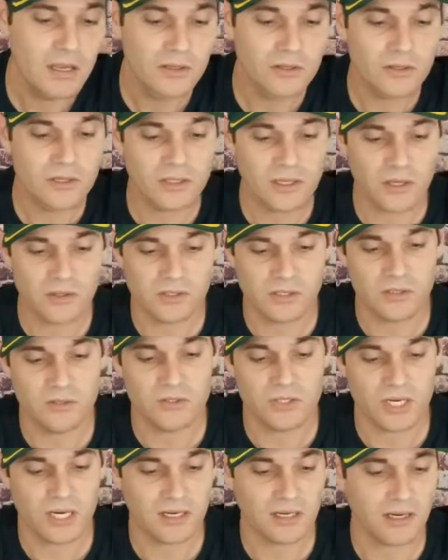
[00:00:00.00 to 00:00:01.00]
You can also
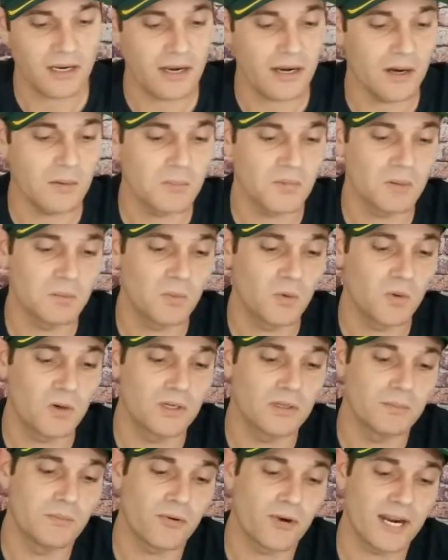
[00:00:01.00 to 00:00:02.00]
check out my
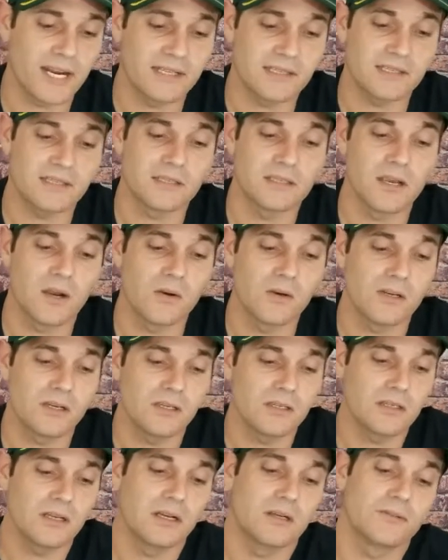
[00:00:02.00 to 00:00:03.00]
boy Brad
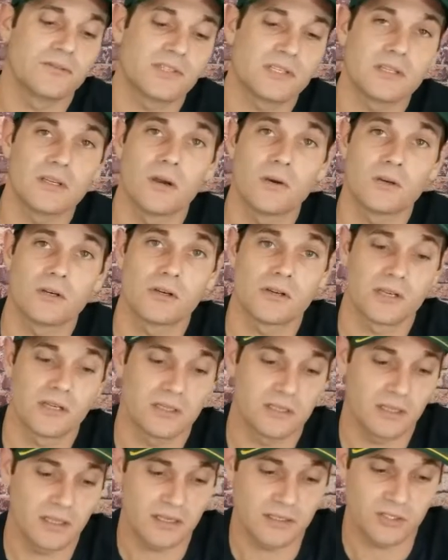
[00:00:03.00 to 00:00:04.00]
Sioka of
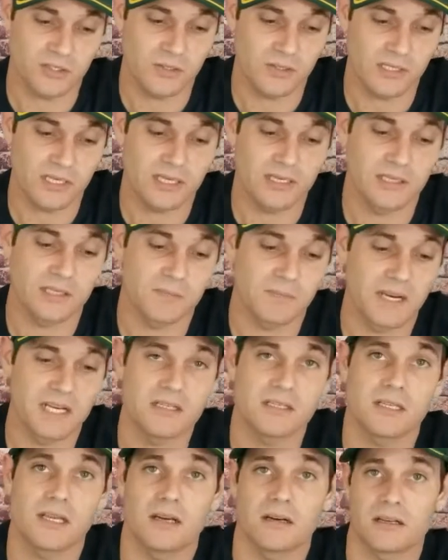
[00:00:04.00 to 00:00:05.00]
Sioka Electric. He's
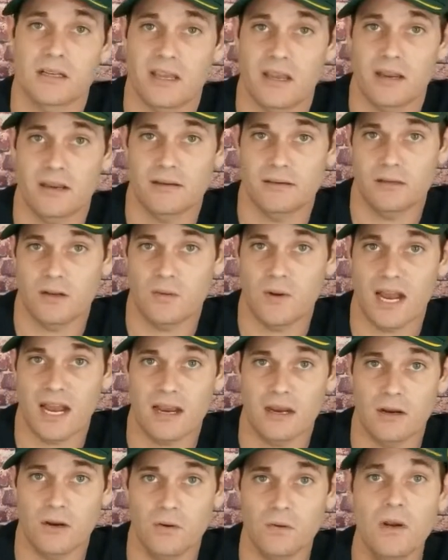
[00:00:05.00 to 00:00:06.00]
based out of Canton,
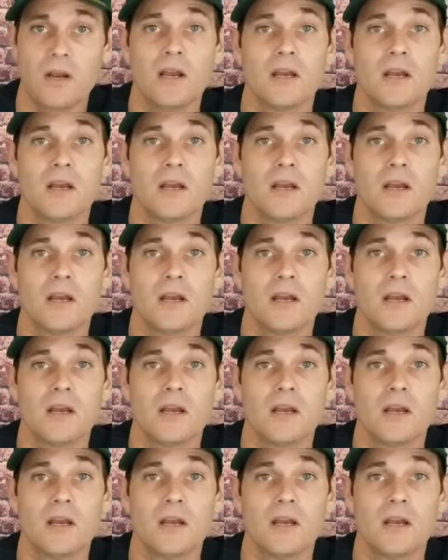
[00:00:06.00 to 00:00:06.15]
Ohio.